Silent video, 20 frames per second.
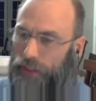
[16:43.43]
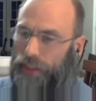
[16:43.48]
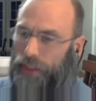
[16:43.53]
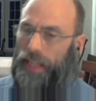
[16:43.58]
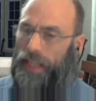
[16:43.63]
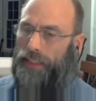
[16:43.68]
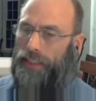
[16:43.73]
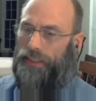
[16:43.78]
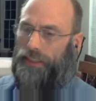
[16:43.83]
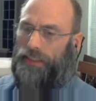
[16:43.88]

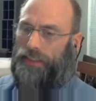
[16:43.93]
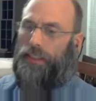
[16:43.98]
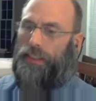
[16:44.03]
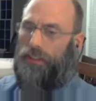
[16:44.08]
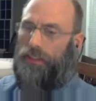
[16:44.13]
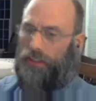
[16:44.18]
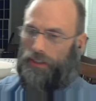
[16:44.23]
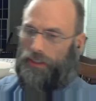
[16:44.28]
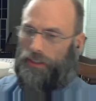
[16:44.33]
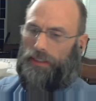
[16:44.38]

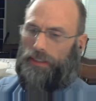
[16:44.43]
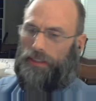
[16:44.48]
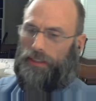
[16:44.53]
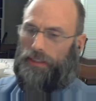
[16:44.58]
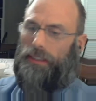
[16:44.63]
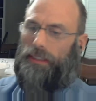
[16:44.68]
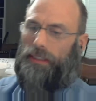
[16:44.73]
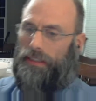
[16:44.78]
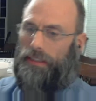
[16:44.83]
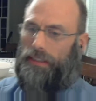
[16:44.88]
existentialism, because
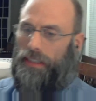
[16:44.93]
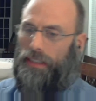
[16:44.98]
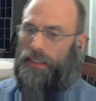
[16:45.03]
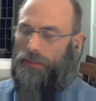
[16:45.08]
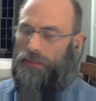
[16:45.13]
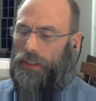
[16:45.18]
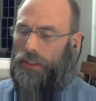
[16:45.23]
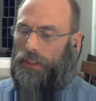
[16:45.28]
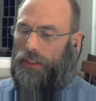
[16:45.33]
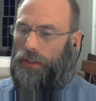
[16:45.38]
it's not a very
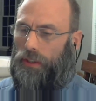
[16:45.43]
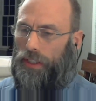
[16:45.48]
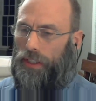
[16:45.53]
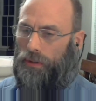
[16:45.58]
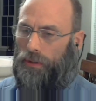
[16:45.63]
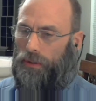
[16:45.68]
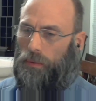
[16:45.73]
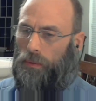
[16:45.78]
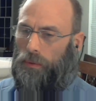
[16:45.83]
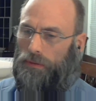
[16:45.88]
coherent
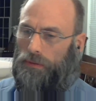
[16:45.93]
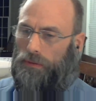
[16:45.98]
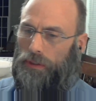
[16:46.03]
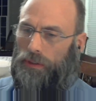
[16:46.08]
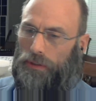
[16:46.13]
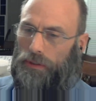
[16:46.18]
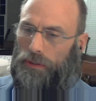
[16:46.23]
worldview.